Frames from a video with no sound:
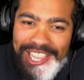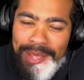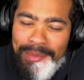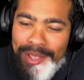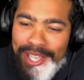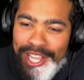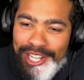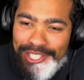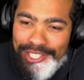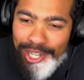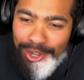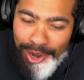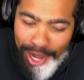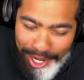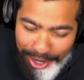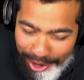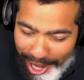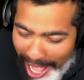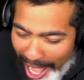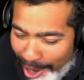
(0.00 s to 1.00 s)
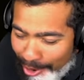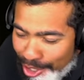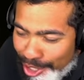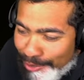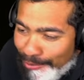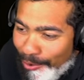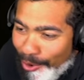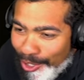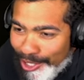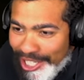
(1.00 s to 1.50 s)
Let me get 200
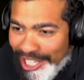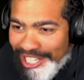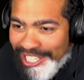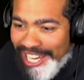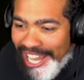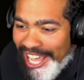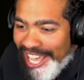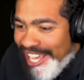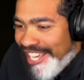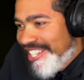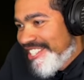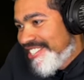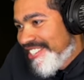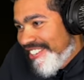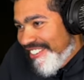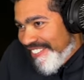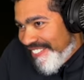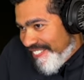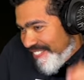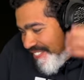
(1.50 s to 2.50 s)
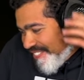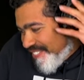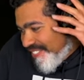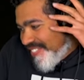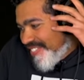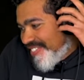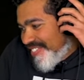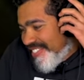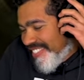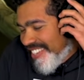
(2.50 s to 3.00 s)
hours, 14 days. Make sure he can
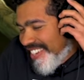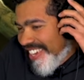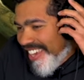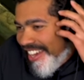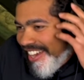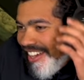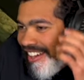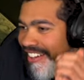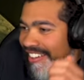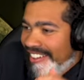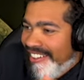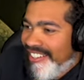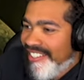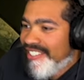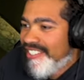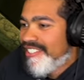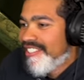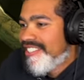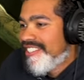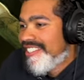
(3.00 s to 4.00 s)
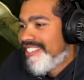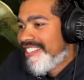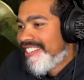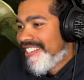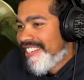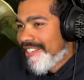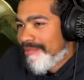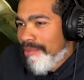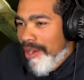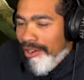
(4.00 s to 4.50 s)
hustle. Yeah. Uh huh.
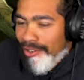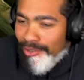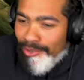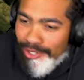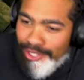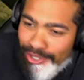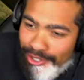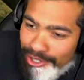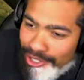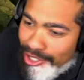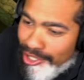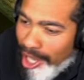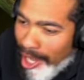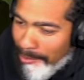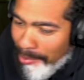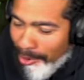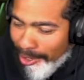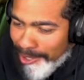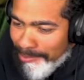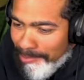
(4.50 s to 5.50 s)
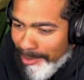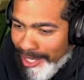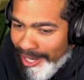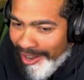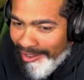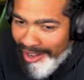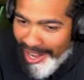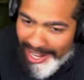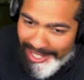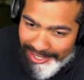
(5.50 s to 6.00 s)
Bro, you just saw Poise beat
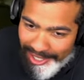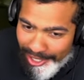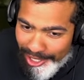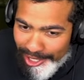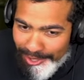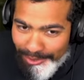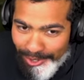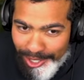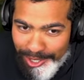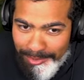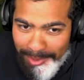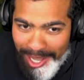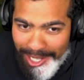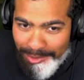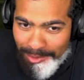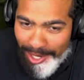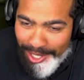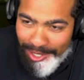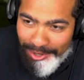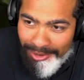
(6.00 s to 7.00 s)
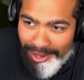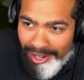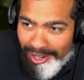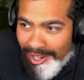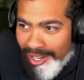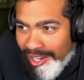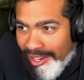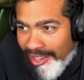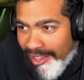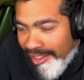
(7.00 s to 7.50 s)
our ass on his first match. Why you
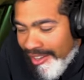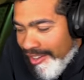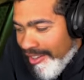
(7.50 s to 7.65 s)
worried?